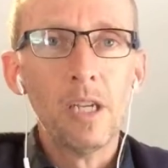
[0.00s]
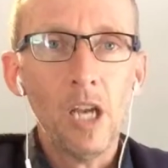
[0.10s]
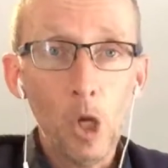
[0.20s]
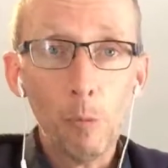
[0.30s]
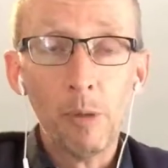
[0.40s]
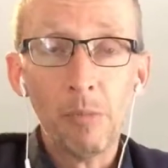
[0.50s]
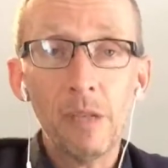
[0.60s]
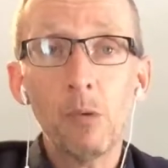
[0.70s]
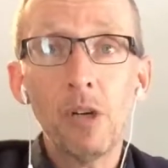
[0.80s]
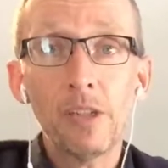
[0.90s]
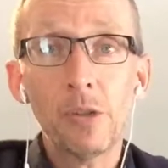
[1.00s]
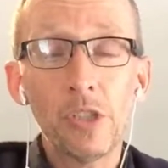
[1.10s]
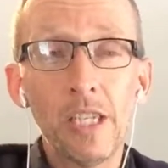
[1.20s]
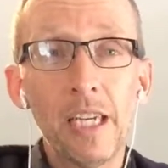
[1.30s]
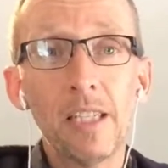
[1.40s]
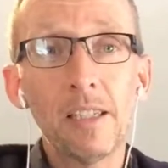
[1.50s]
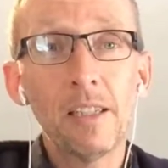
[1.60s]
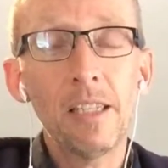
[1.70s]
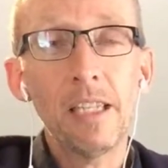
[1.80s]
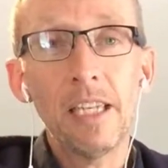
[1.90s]
helping people
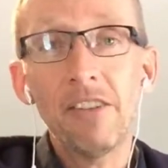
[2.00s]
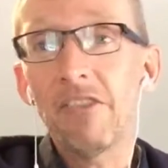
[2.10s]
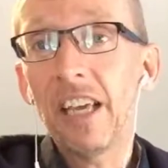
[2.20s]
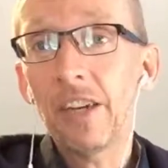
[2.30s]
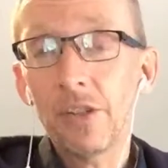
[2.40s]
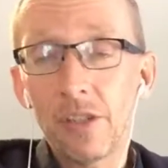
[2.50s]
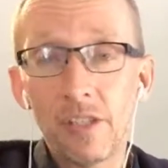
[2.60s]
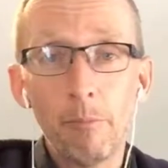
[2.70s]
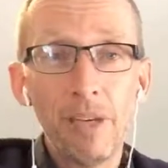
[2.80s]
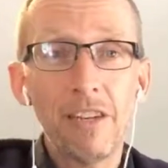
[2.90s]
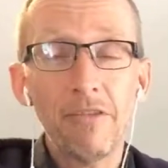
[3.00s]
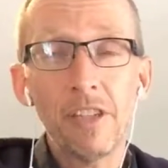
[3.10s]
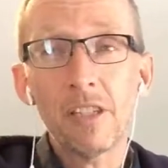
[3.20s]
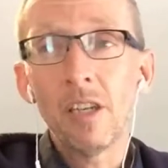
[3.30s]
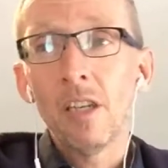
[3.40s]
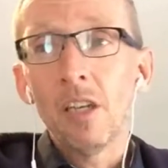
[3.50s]
understand the advantages and the benefits